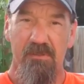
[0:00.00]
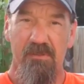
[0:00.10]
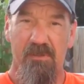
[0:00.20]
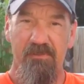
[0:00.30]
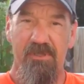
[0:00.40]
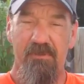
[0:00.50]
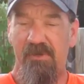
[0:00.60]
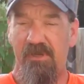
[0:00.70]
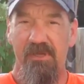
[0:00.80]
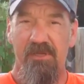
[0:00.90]
let me get
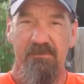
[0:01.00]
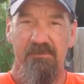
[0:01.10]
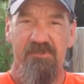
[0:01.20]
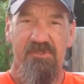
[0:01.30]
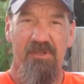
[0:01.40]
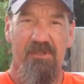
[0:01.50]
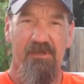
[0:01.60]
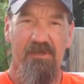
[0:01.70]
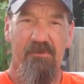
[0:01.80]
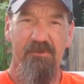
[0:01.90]
my
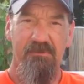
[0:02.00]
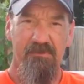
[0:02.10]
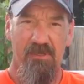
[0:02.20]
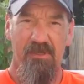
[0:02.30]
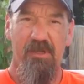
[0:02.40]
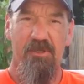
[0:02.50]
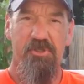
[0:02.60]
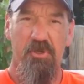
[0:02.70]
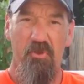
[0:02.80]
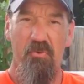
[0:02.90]
skillet going, and I'll
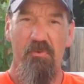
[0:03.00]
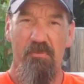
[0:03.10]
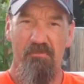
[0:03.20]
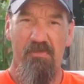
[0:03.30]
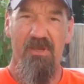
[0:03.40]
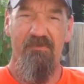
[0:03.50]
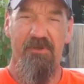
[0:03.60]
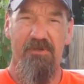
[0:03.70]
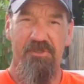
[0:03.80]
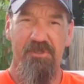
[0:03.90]
show you my
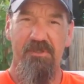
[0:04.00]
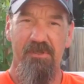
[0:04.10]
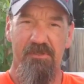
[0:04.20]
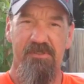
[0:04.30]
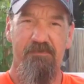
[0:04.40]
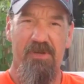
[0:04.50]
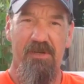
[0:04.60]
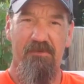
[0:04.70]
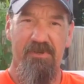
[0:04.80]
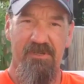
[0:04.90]
version
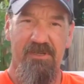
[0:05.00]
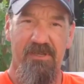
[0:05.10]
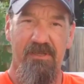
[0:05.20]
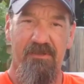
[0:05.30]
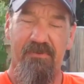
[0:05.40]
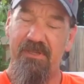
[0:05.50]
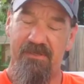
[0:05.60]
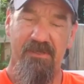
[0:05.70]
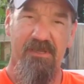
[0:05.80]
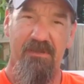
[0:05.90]
inspired by Dave
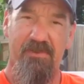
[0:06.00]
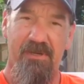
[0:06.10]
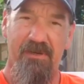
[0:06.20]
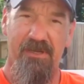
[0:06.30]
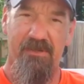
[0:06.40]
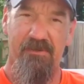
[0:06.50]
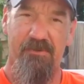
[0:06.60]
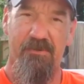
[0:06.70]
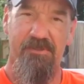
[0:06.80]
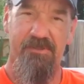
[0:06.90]
at D.A. Barry
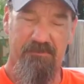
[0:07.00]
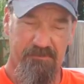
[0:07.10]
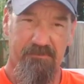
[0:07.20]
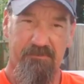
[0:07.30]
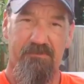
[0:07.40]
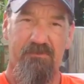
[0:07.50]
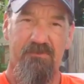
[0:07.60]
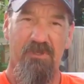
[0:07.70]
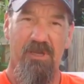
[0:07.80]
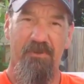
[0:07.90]
Outdoors.
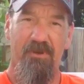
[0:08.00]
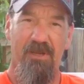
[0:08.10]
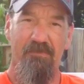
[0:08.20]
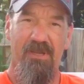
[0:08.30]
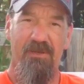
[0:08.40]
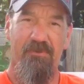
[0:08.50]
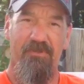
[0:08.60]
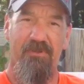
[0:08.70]
I'll be right back with